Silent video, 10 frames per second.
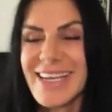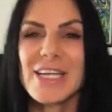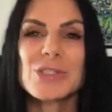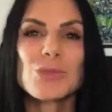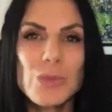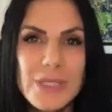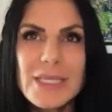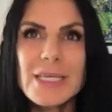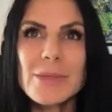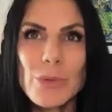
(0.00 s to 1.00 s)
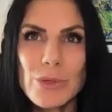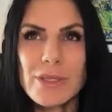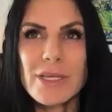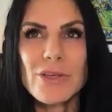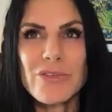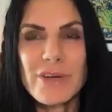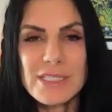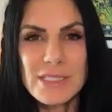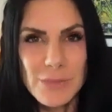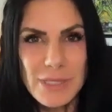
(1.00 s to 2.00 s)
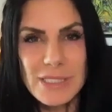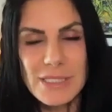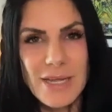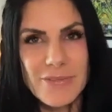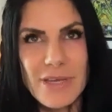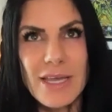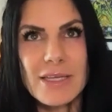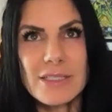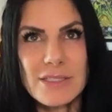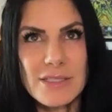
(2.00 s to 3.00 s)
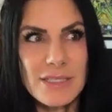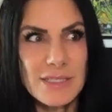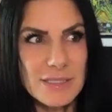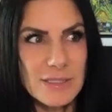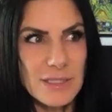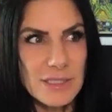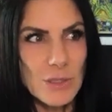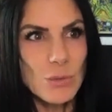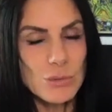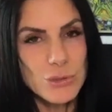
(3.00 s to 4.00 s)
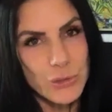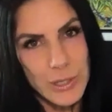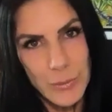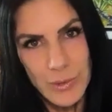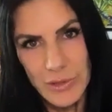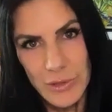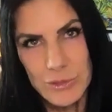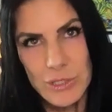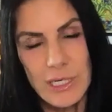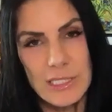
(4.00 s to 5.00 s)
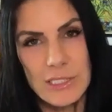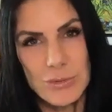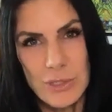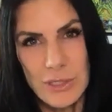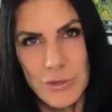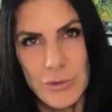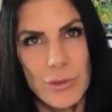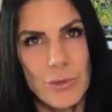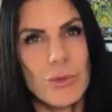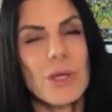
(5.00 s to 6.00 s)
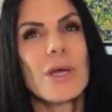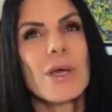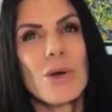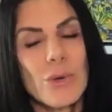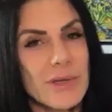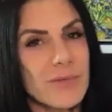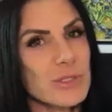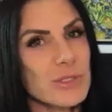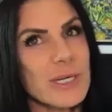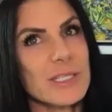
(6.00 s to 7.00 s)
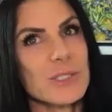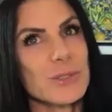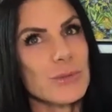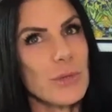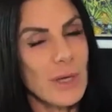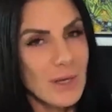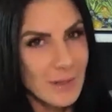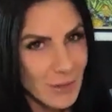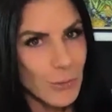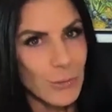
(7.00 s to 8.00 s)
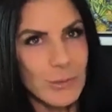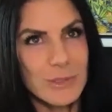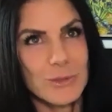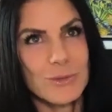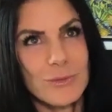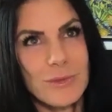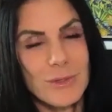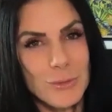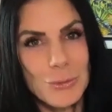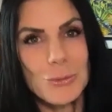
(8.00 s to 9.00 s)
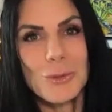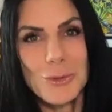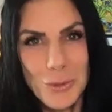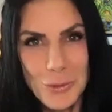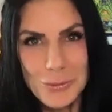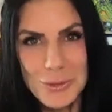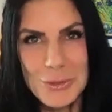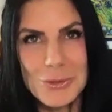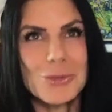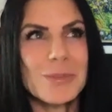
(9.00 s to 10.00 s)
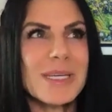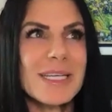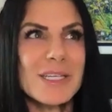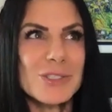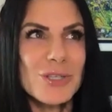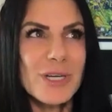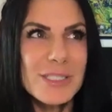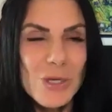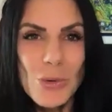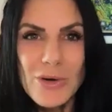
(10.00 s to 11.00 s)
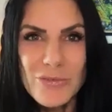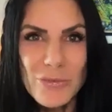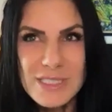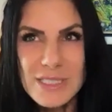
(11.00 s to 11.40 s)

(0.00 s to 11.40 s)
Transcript: It's really important that you find somebody to navigate this whole journey with you and try not to do it on your own, or even try to go to Google or go to social media and try to go off what